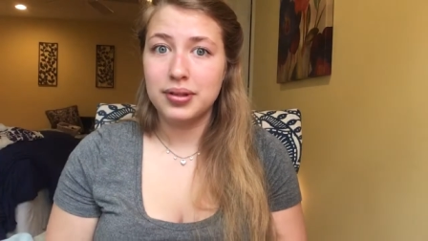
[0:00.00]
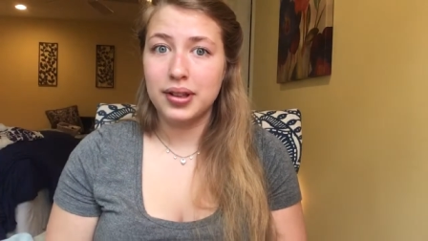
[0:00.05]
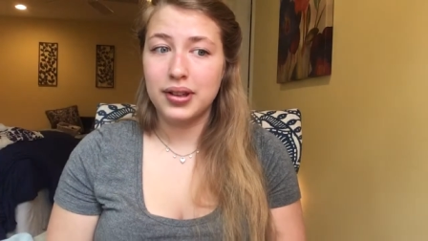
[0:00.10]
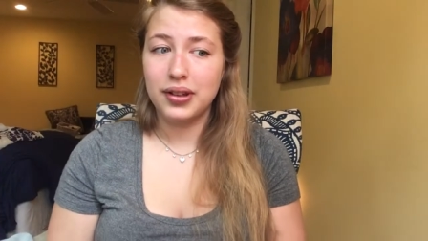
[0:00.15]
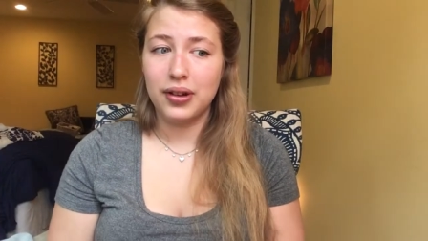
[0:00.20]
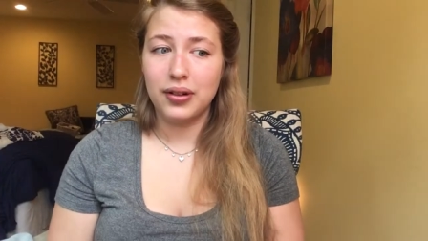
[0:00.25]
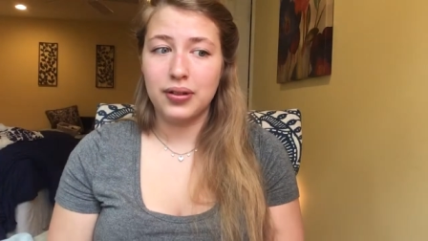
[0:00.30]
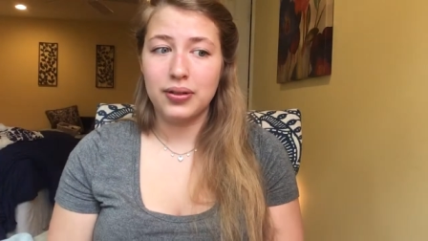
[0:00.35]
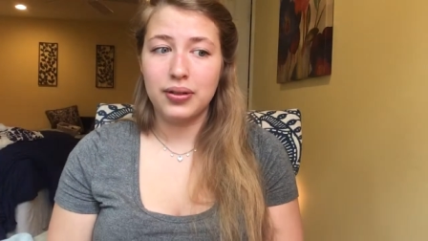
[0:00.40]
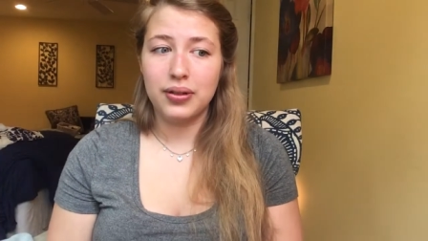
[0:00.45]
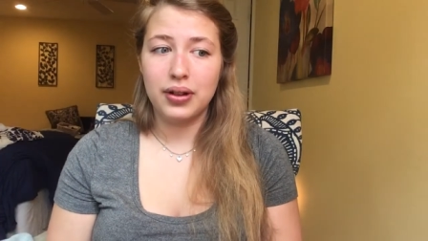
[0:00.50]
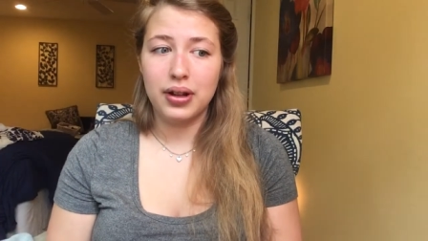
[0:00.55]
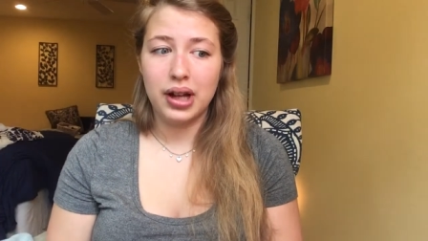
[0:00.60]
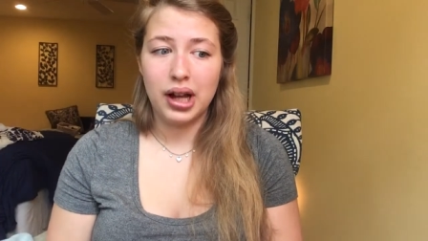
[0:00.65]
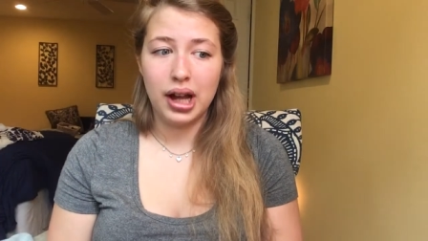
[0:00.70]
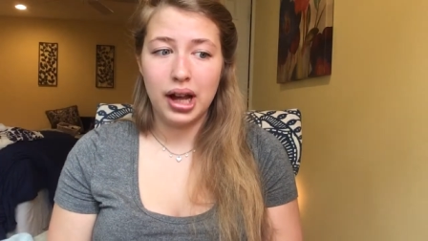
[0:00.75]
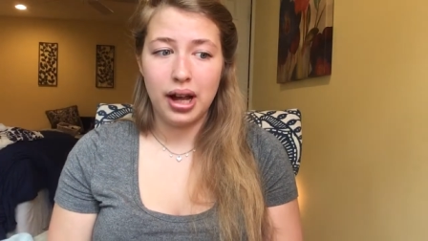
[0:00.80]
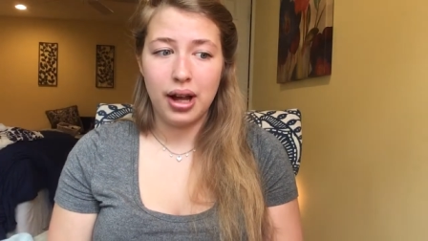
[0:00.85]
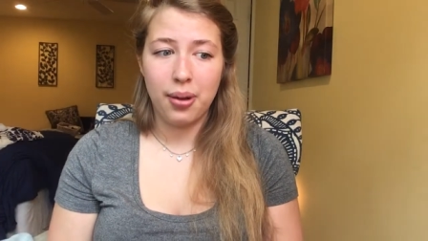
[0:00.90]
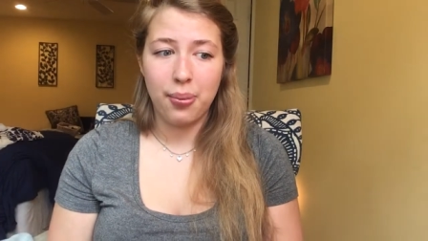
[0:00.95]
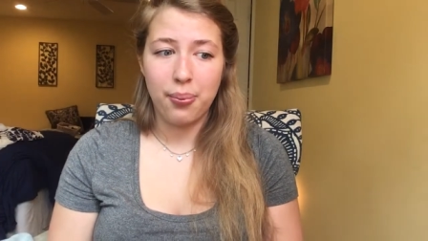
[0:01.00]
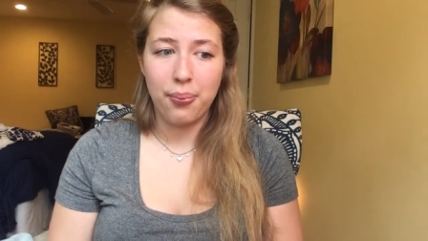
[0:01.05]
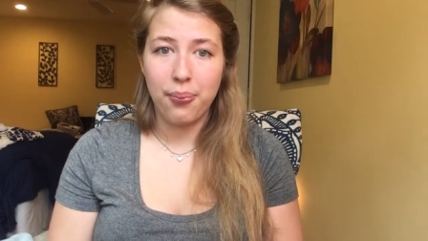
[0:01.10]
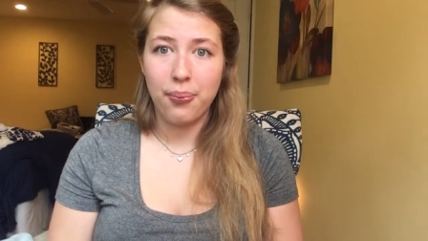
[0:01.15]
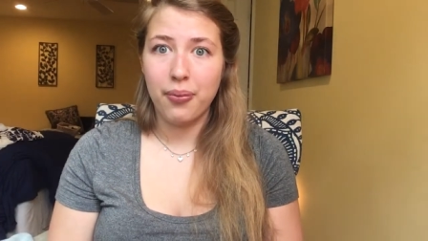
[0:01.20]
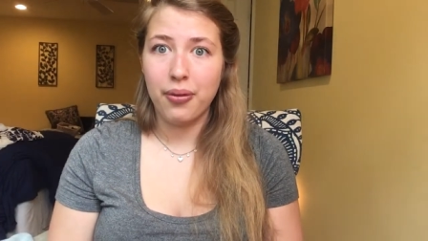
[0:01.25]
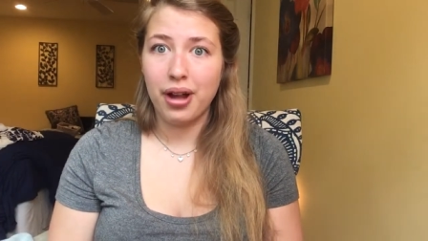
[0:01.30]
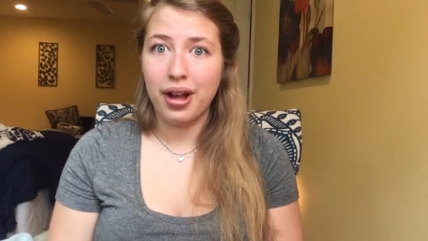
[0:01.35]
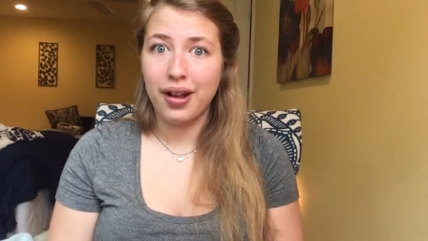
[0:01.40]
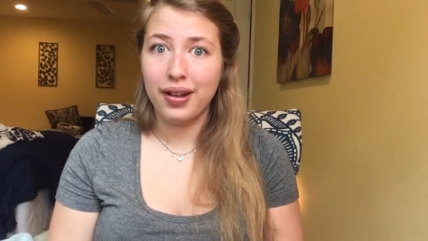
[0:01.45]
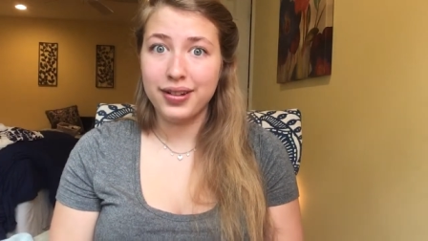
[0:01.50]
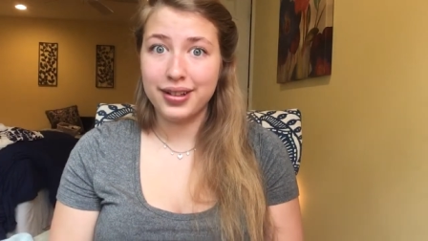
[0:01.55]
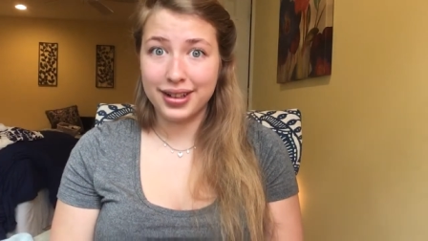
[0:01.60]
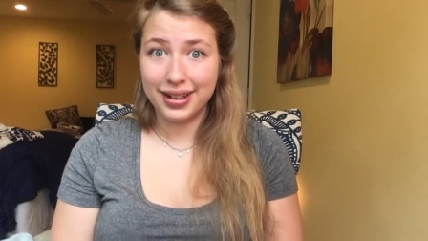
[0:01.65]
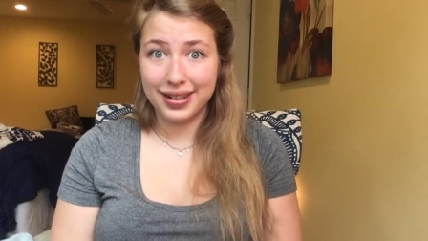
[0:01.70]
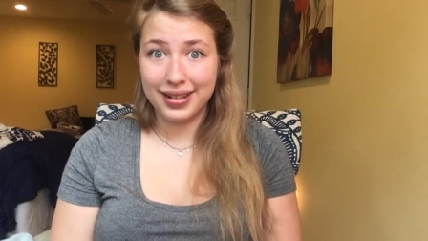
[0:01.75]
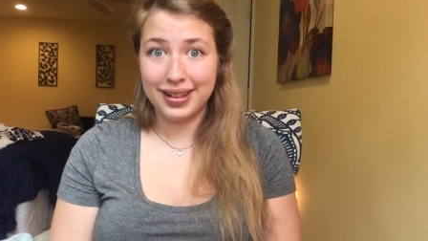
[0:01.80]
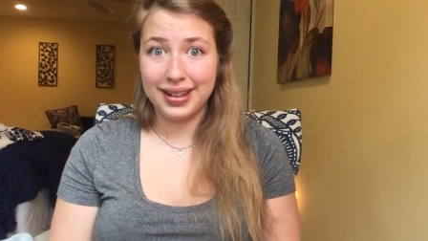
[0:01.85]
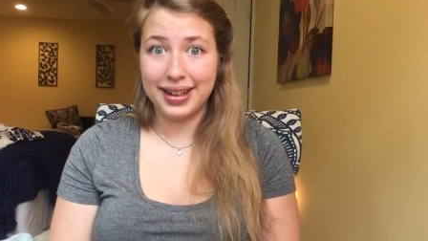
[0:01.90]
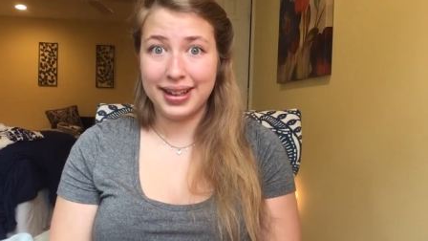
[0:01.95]
So um, I'll
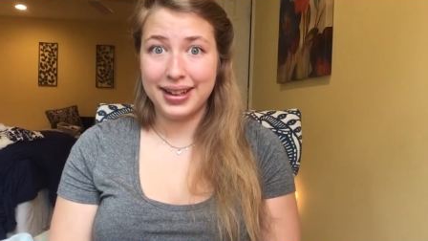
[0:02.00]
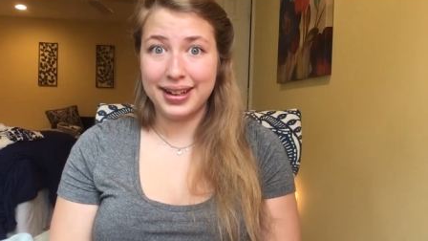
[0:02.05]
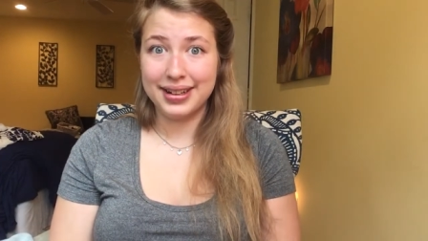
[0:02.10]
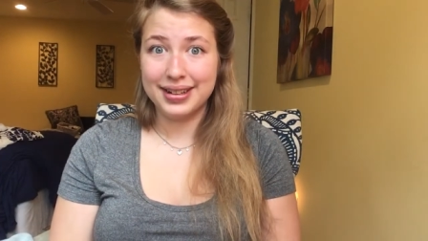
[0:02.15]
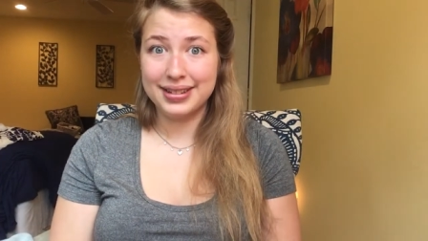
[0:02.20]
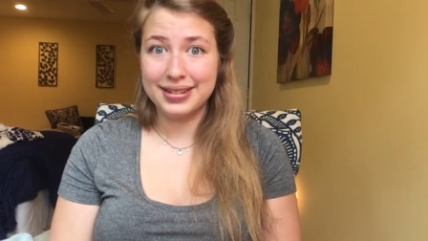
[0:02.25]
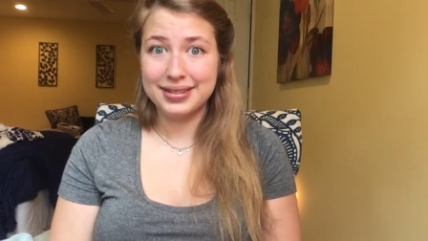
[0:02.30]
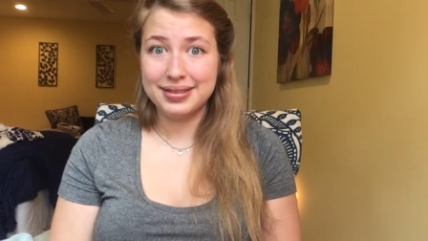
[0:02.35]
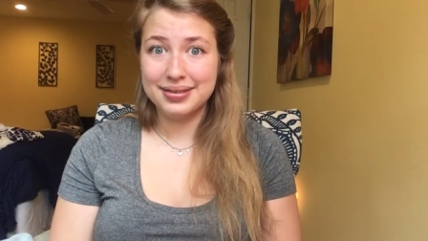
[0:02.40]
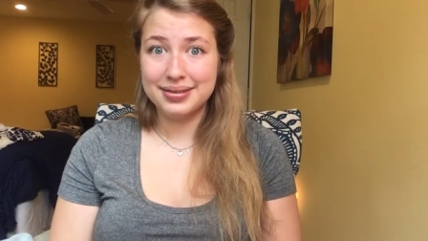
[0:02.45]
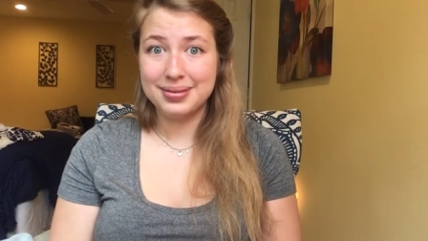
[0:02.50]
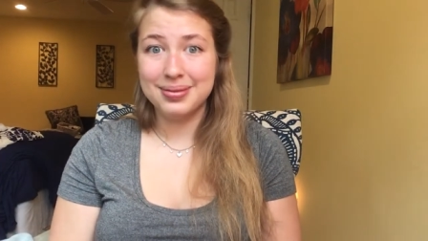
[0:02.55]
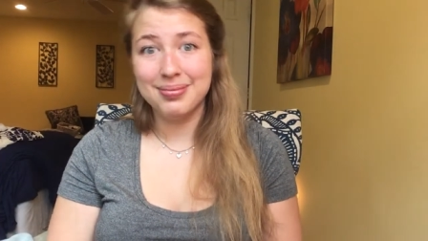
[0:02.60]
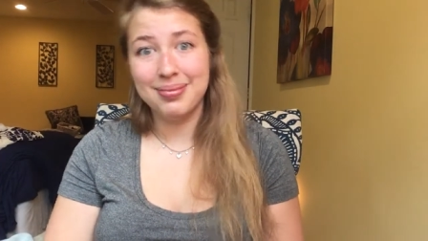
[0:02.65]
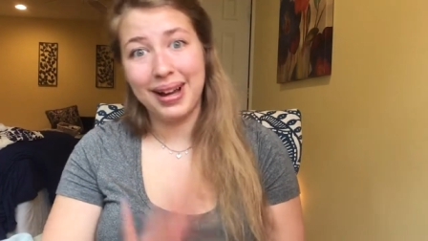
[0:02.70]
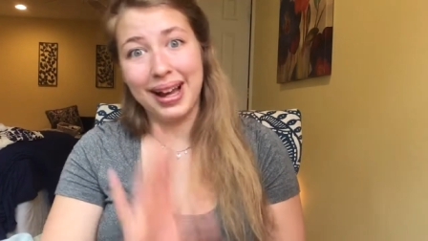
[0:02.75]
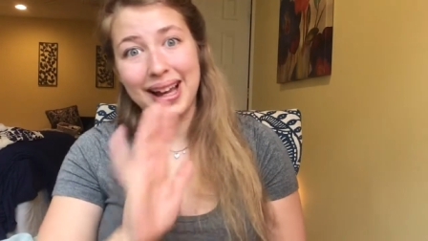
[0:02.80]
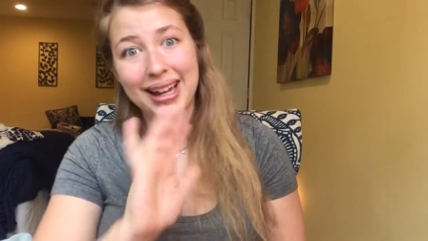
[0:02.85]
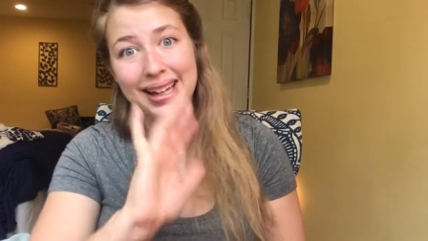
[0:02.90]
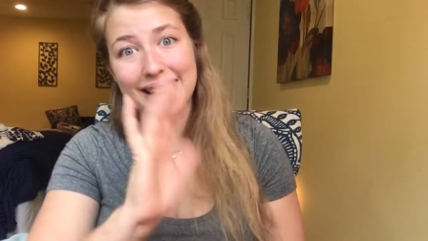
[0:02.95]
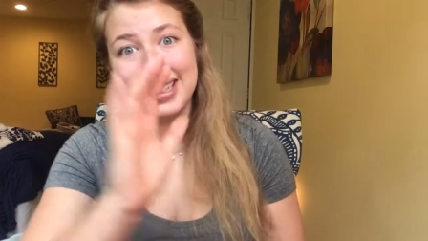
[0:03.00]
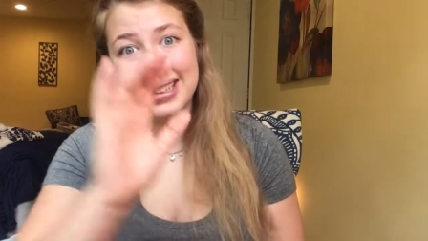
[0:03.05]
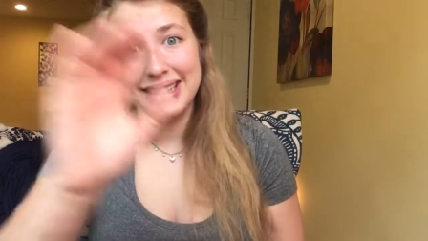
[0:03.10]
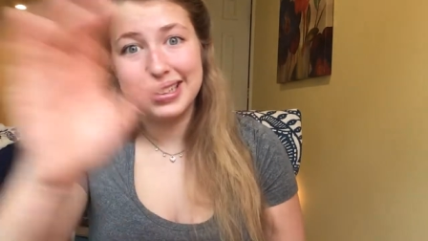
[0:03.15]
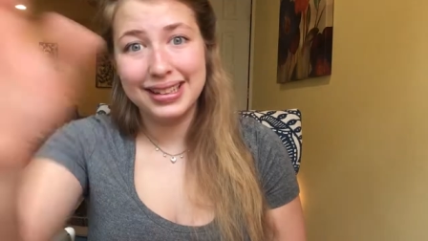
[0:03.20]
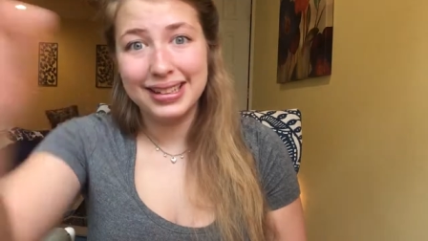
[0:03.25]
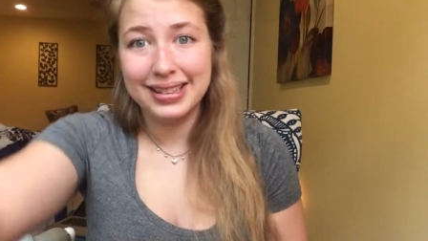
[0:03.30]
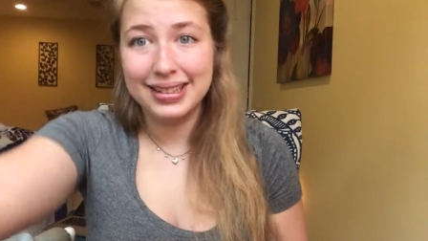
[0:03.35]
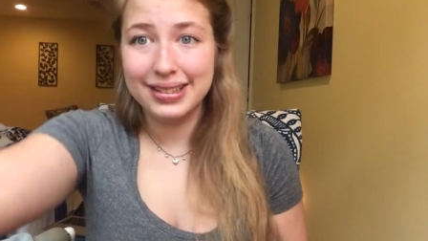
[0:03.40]
talk to you later. Bye.